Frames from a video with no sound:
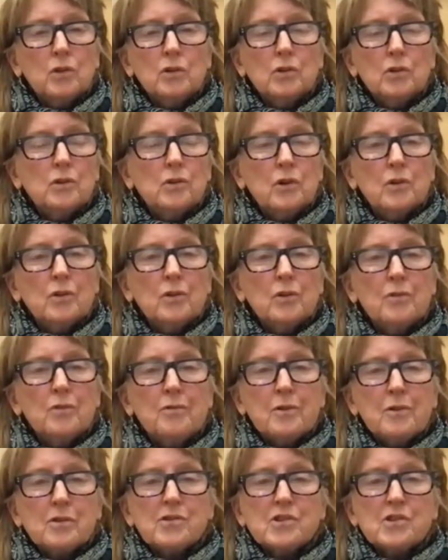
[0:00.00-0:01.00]
You know, the
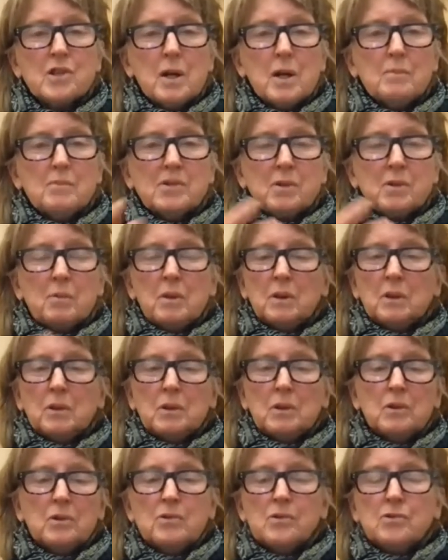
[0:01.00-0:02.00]
first time someone
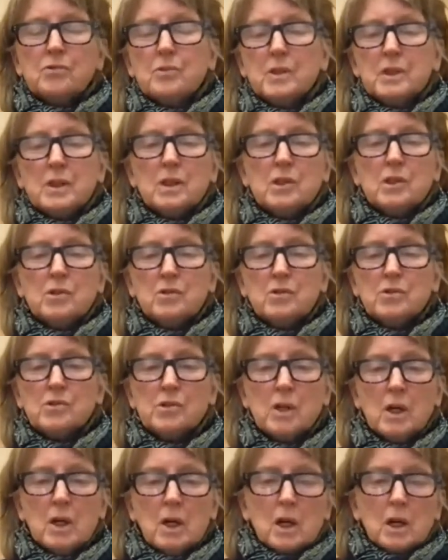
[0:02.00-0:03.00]
learns really to
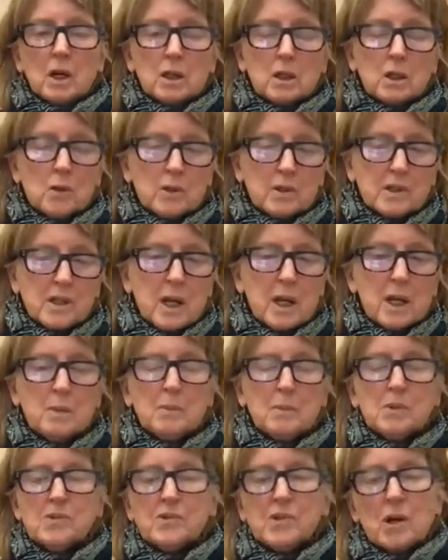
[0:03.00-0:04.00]
use, you know, a
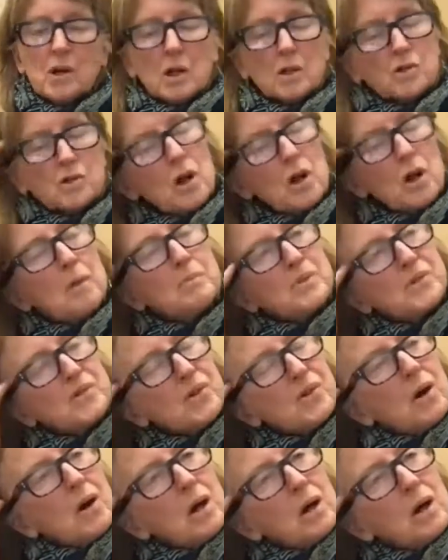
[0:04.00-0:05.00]
table saw, chop
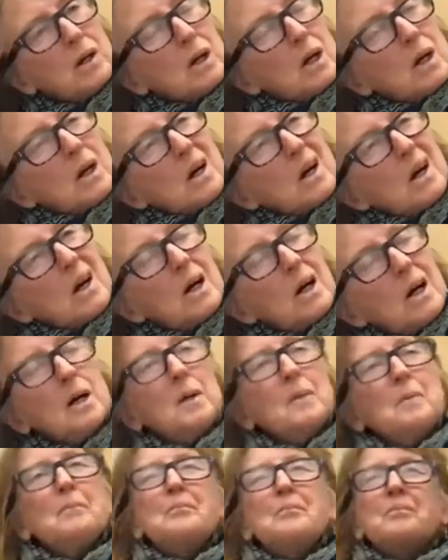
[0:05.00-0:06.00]
saw,
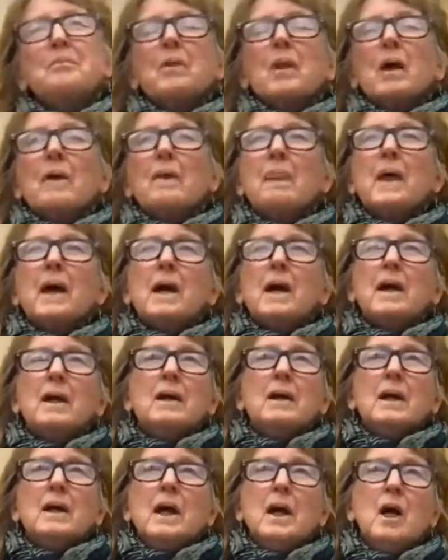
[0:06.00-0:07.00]

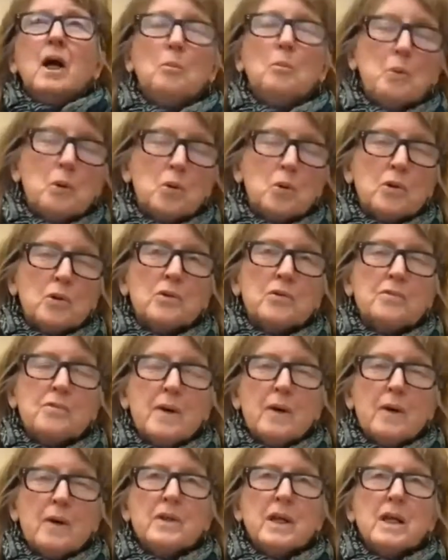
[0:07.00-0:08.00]
they help pour their
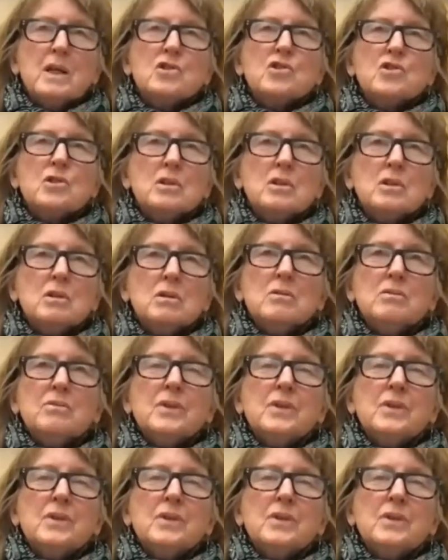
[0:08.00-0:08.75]
foundation.